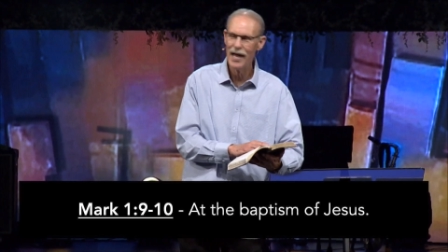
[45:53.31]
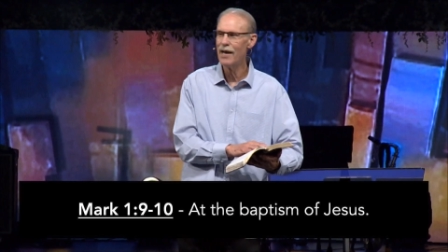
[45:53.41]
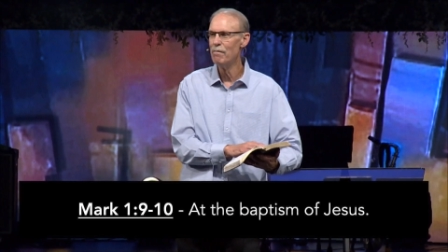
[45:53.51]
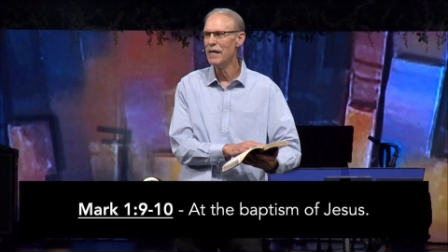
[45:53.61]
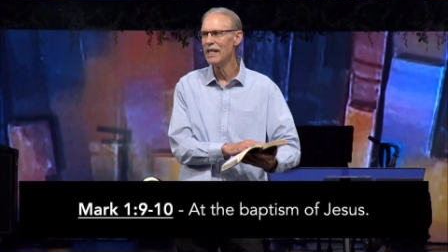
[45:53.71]

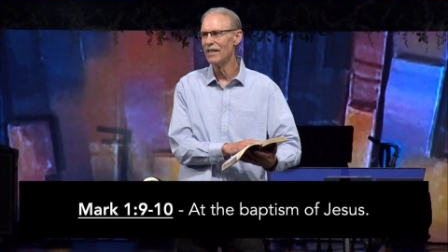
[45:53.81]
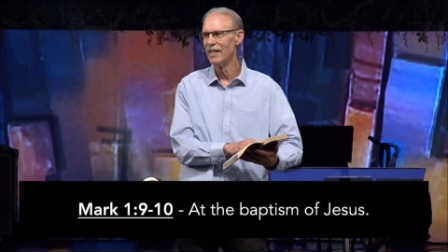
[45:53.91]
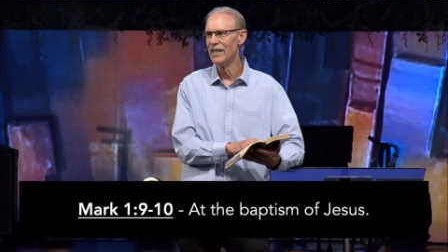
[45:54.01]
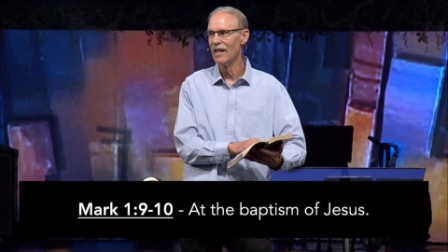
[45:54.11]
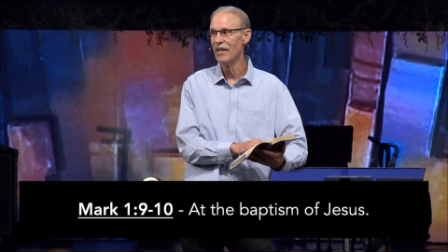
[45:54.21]
And
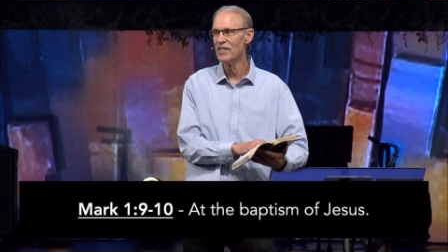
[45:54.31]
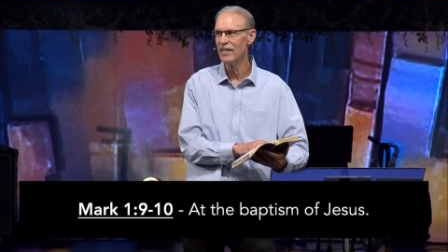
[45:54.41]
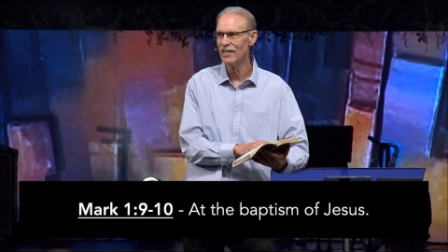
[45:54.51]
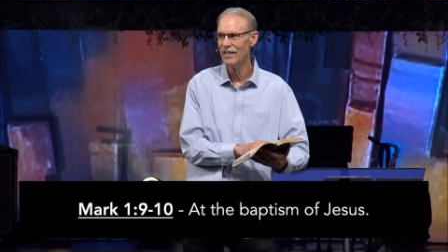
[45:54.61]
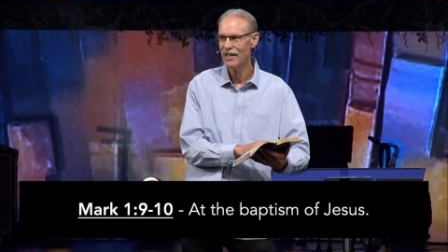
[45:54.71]
immediately, now
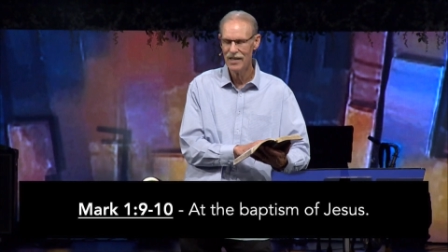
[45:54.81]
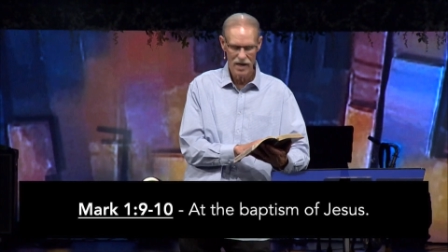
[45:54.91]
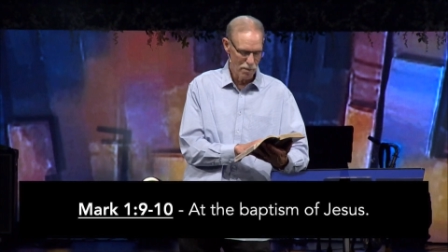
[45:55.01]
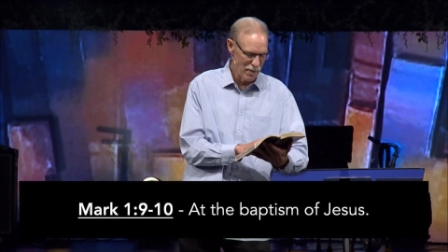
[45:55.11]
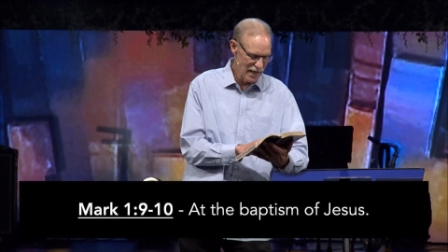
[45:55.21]
listen,
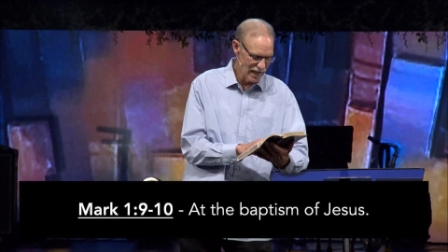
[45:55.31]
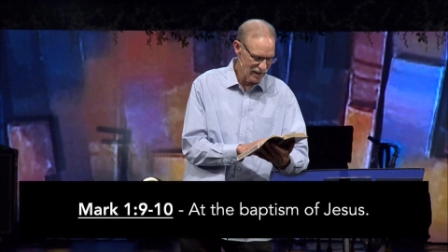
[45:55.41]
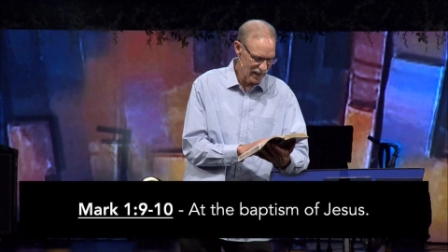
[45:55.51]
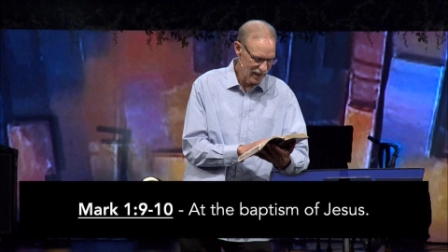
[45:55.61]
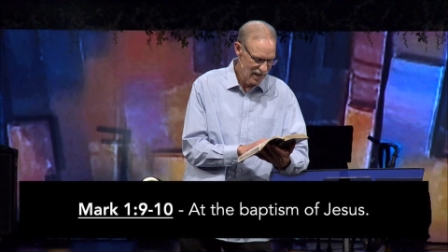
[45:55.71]

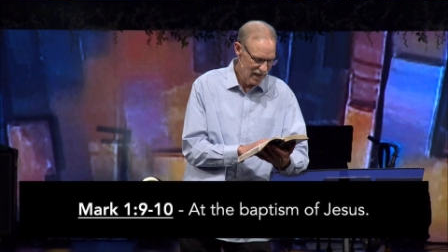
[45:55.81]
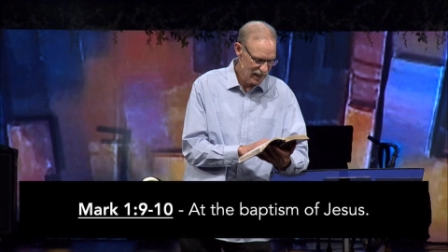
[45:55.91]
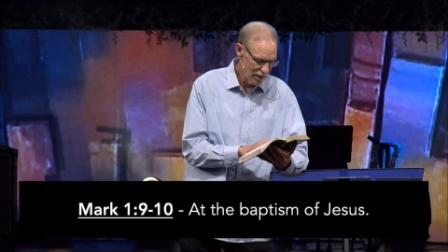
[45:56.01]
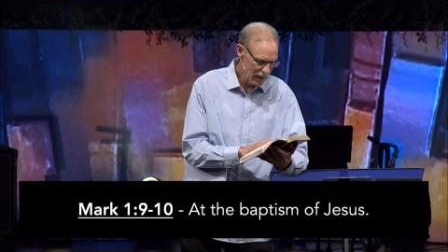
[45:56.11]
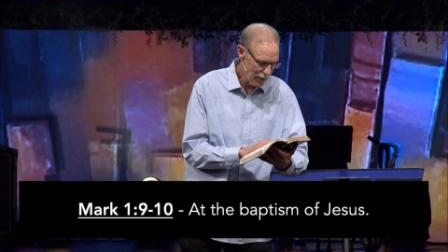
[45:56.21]
immediately,
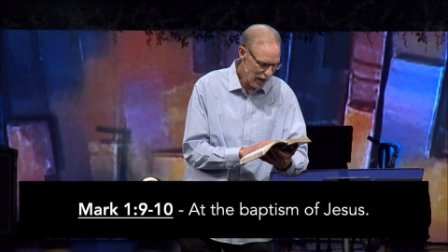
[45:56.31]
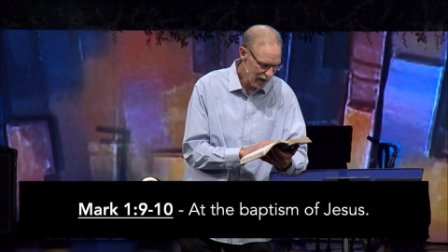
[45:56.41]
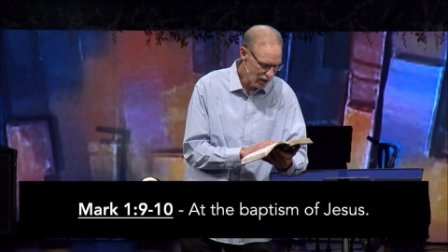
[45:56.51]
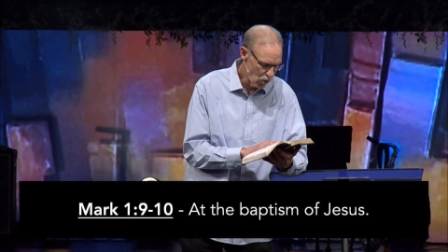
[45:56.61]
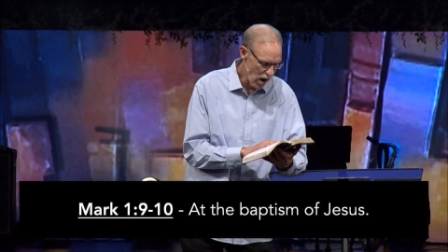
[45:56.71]
coming up
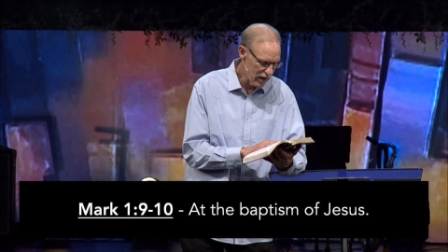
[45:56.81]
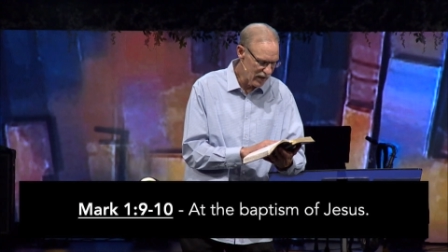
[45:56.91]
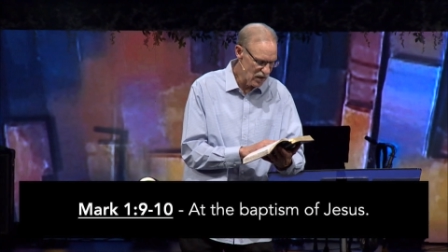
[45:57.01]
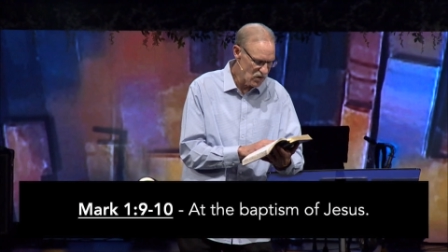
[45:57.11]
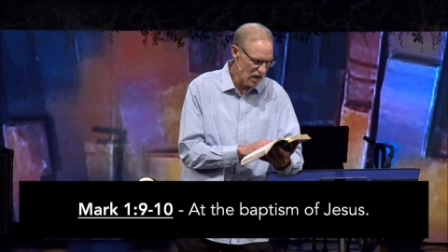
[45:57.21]
out of the
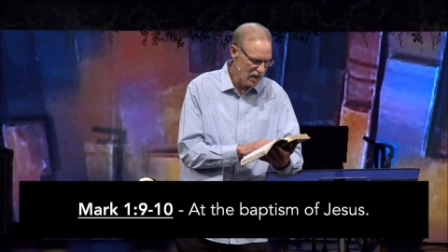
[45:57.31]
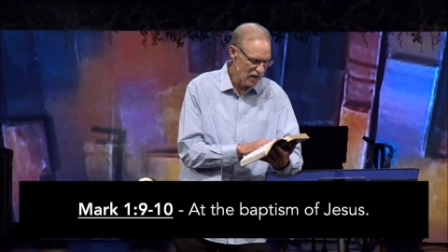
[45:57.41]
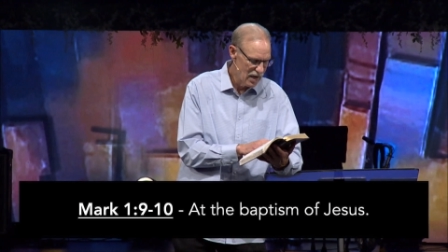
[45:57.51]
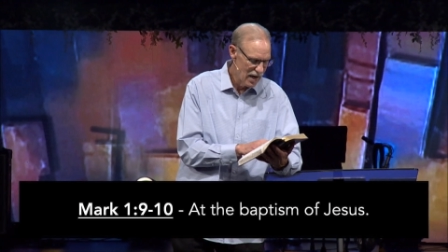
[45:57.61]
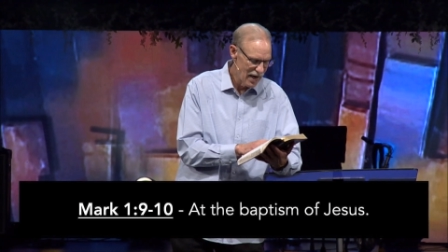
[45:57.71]
water, he
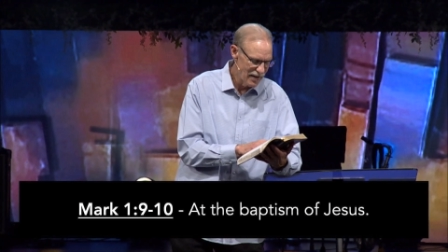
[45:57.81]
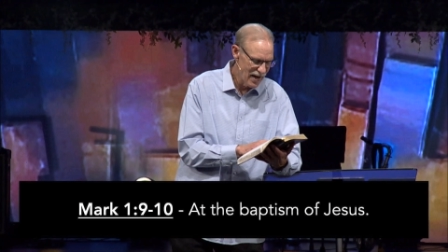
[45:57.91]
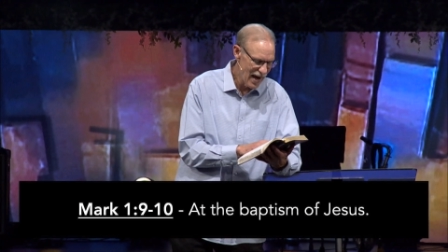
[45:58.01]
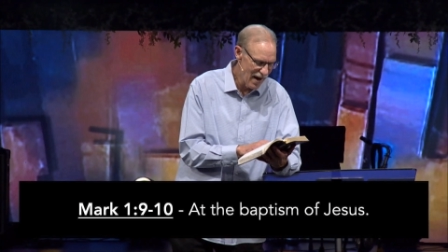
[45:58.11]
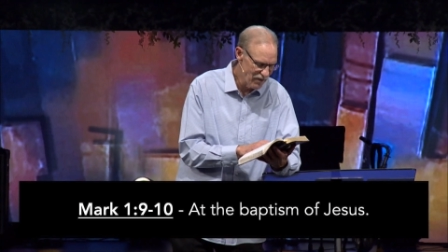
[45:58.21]
saw
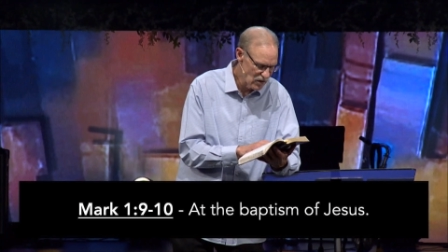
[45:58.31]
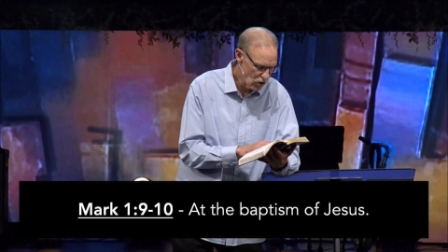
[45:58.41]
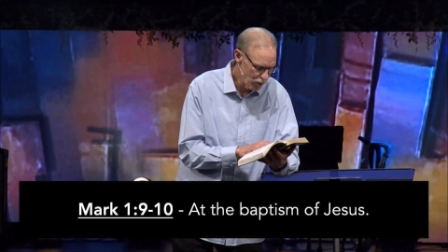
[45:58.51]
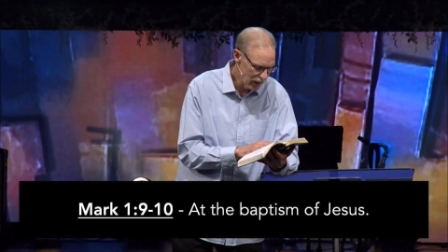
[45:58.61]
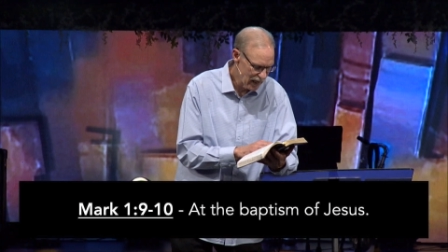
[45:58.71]
the heavens
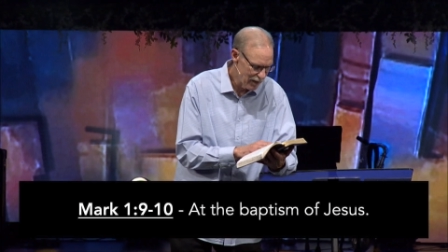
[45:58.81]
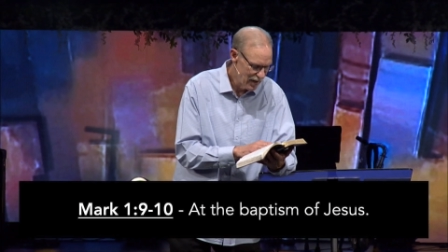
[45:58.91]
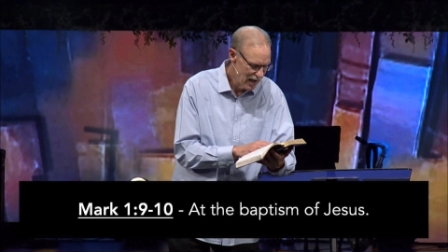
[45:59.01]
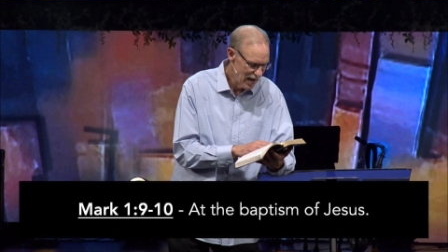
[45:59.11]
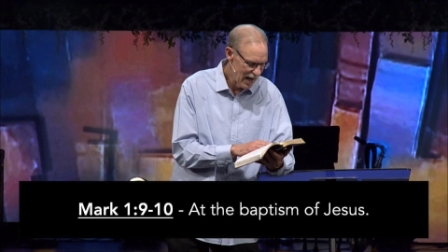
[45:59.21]
opening
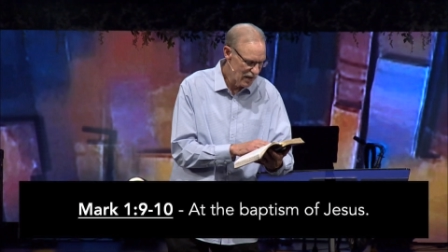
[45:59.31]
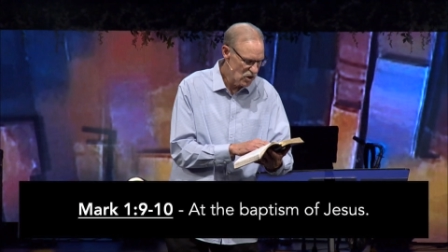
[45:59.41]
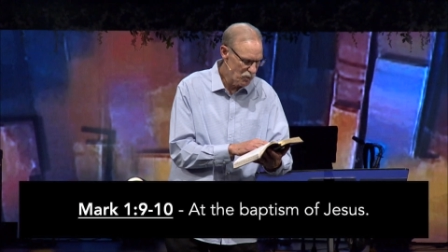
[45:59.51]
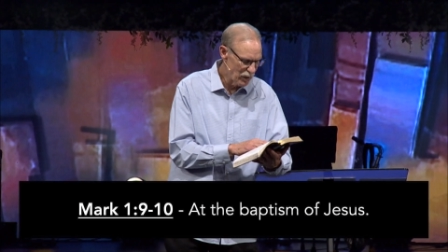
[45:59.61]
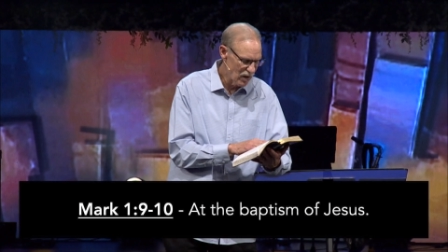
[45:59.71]
up, and a
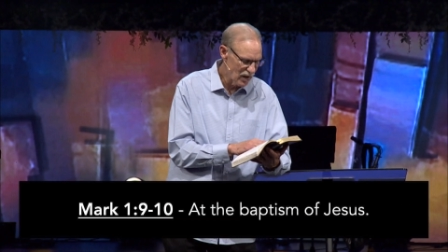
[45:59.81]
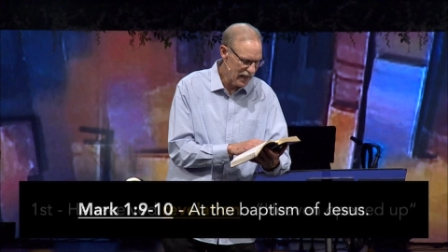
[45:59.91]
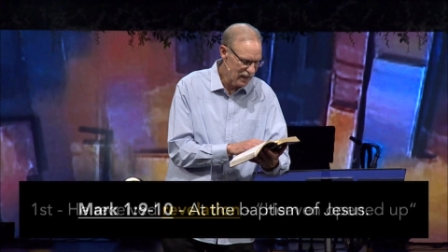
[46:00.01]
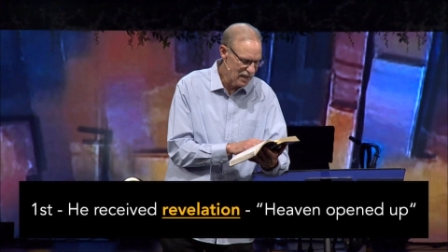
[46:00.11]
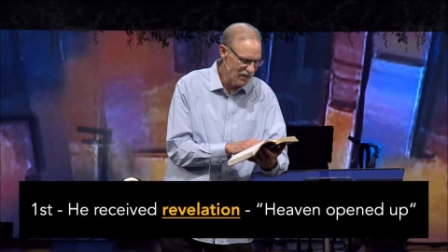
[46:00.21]
spirit like a